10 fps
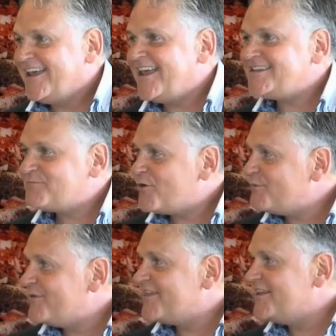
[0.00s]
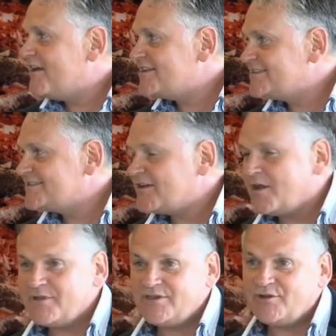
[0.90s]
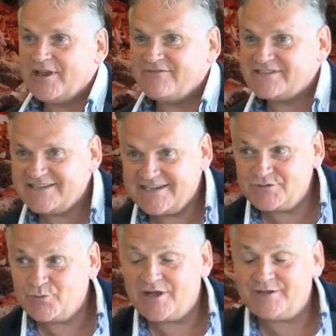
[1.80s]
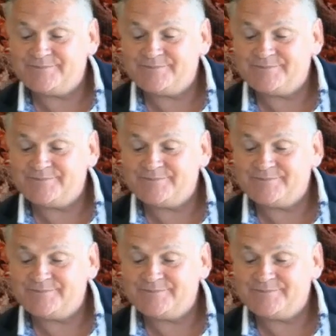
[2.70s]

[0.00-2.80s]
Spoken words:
it's probably the nicest diamond you'll ever see as well.